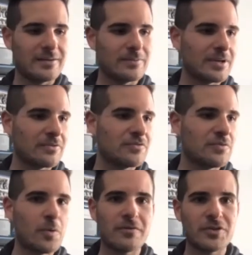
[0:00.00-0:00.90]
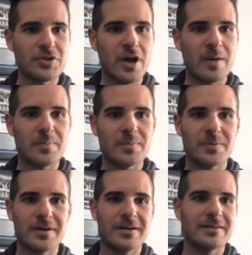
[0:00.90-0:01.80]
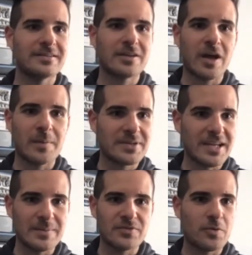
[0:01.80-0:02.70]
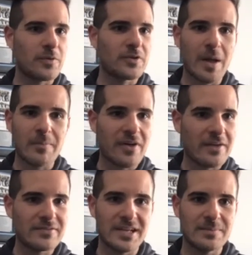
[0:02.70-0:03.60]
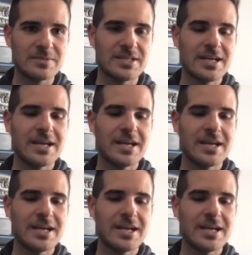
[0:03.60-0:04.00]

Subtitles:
four of the top teams, four of the top five teams.